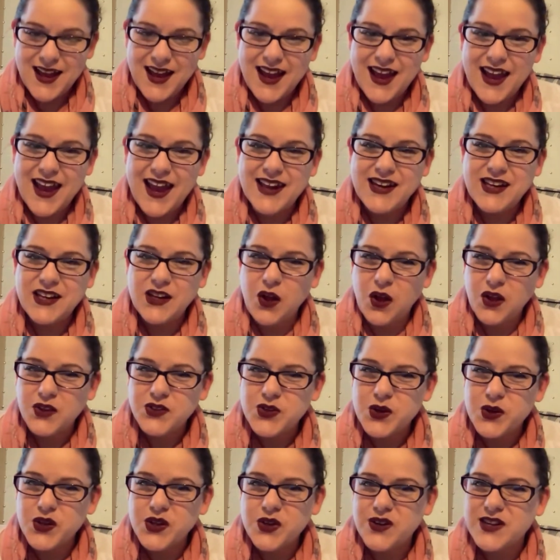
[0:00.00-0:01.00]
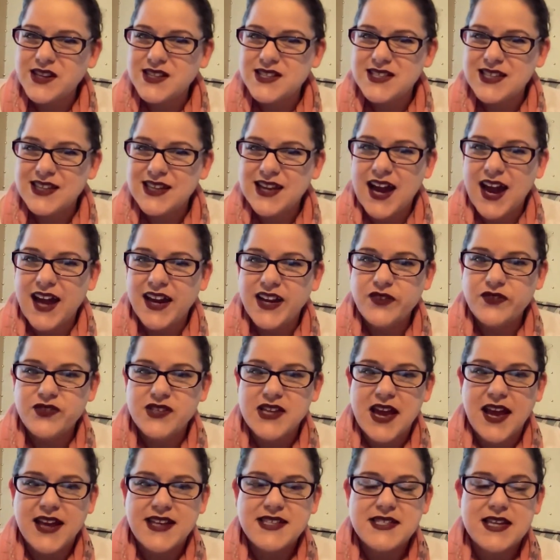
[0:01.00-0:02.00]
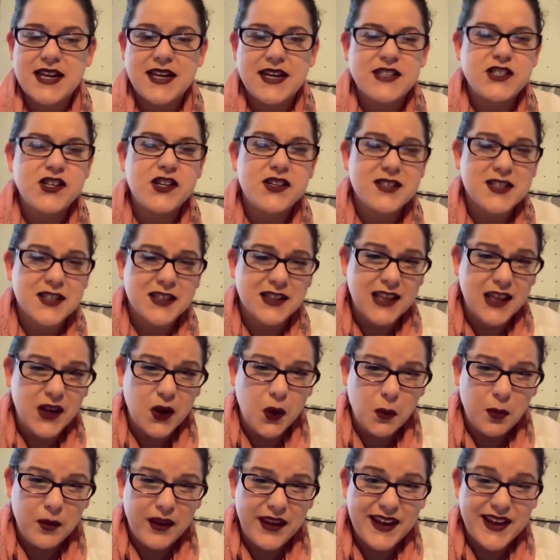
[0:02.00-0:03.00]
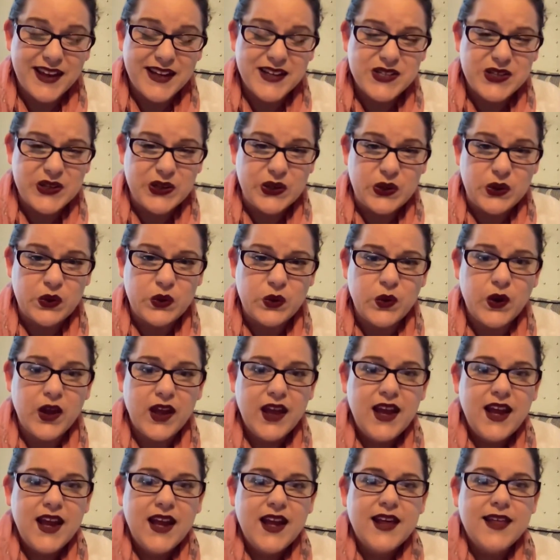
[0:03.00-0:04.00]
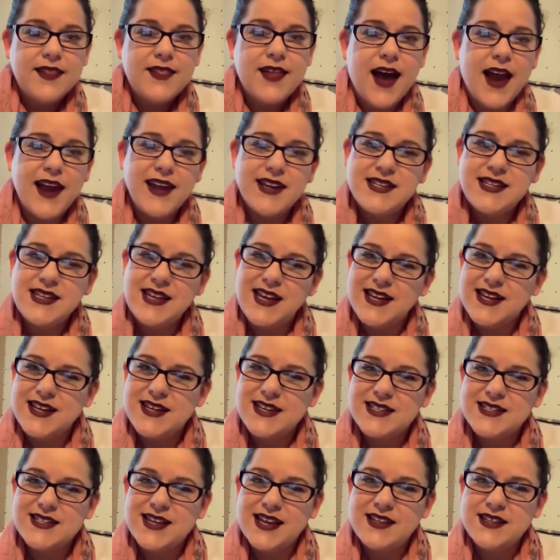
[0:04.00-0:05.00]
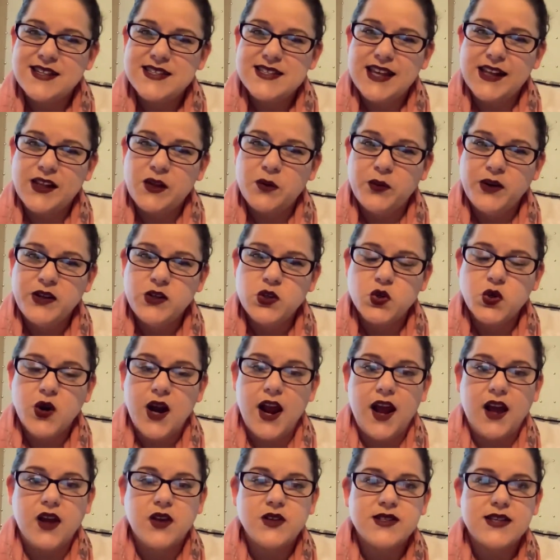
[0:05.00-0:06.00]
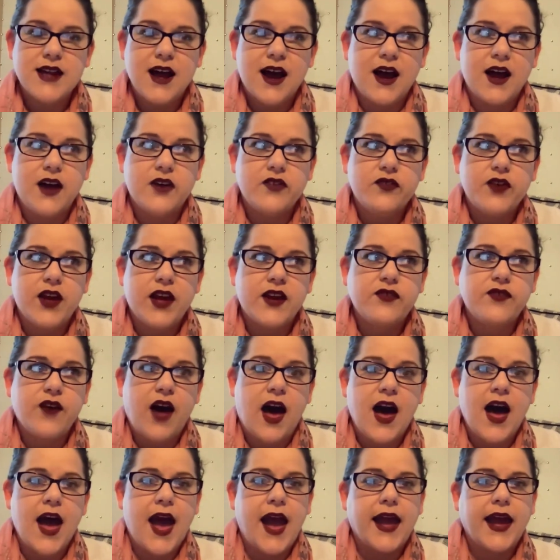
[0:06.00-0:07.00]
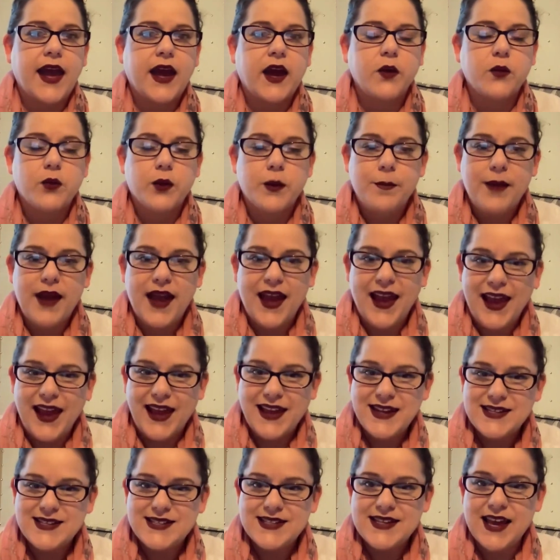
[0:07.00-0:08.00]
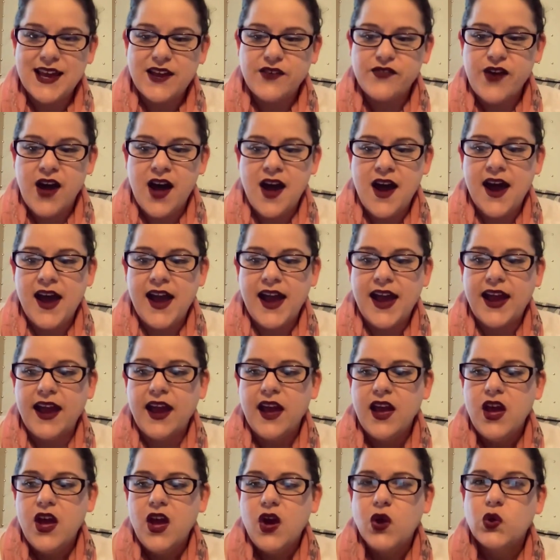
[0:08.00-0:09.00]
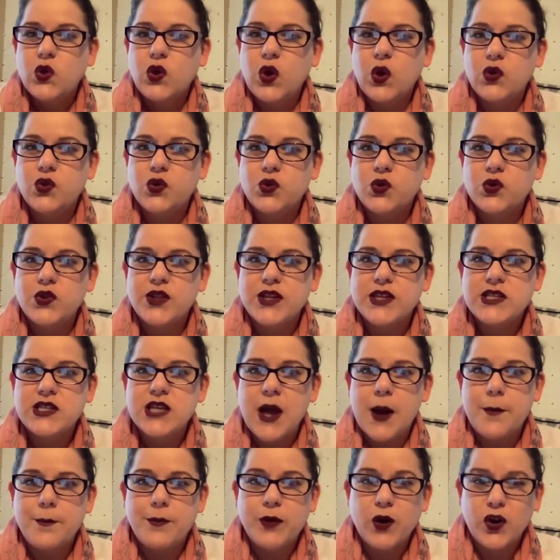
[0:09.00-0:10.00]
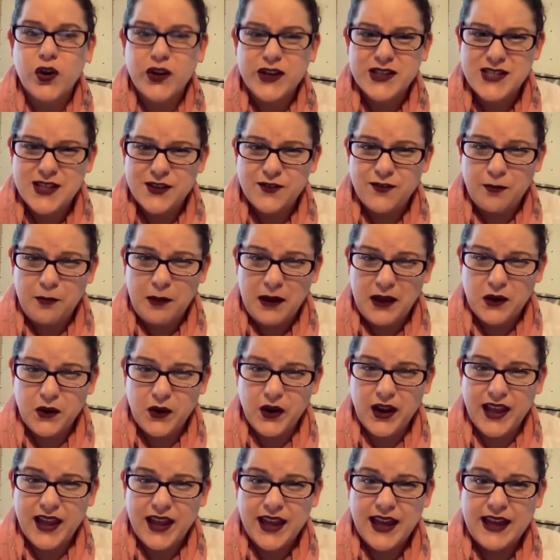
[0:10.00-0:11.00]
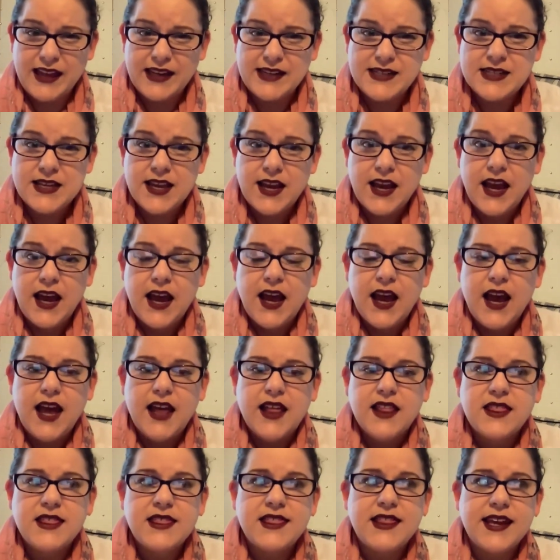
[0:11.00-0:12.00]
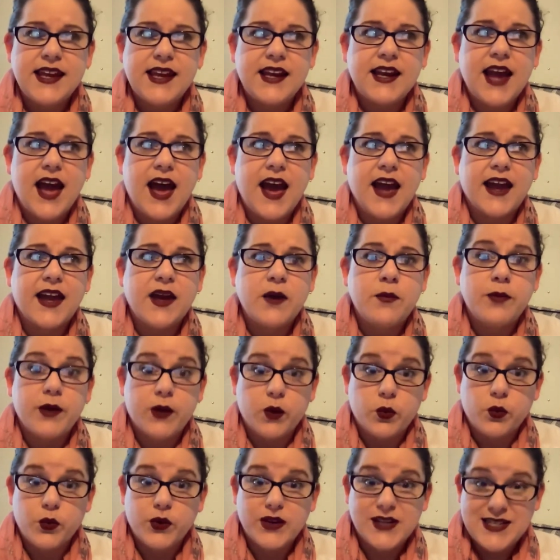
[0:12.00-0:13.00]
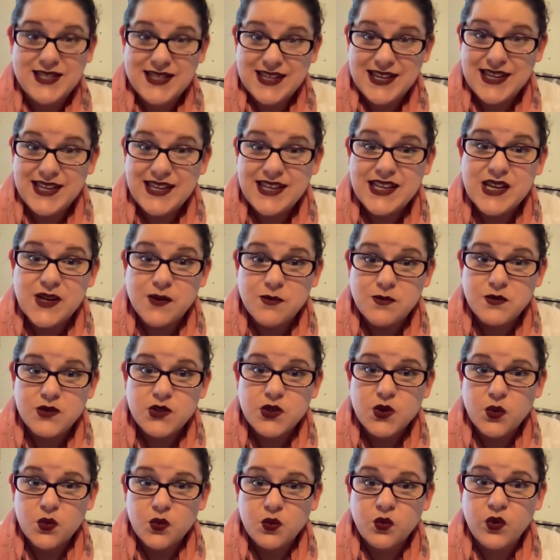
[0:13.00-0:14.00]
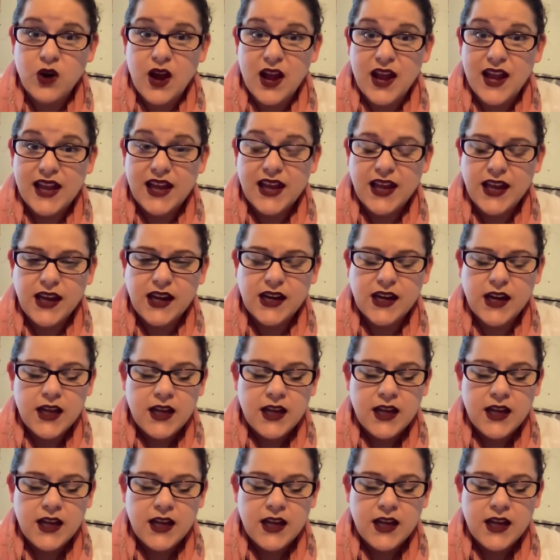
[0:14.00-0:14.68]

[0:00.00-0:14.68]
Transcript: And it also, you can see, kind of ties in just a little bit to the ideas in the Salem witch trials of, if I repent, if I go through this purgative period, then I can be redeemed, right?